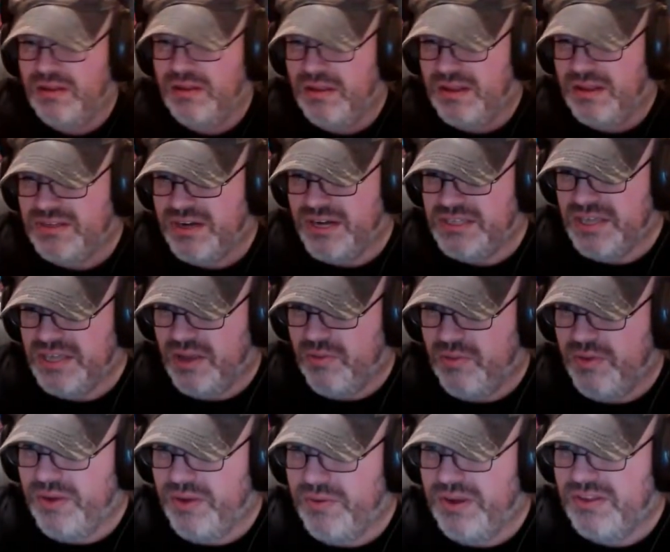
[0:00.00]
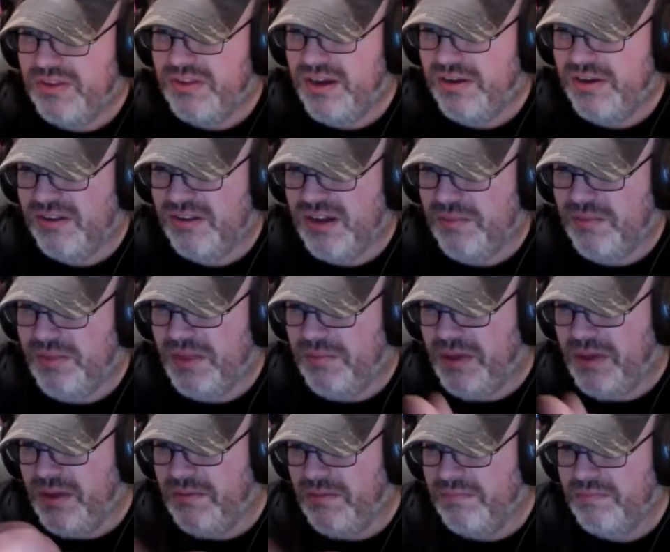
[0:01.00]
It's hard to tell what his character is going to be,
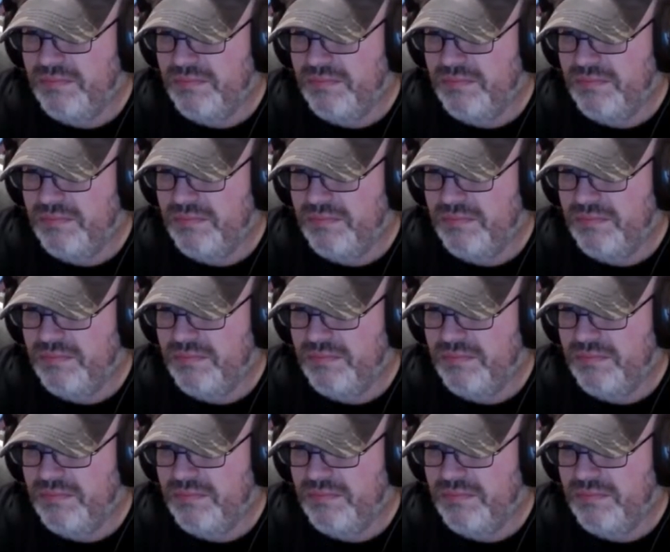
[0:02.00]
but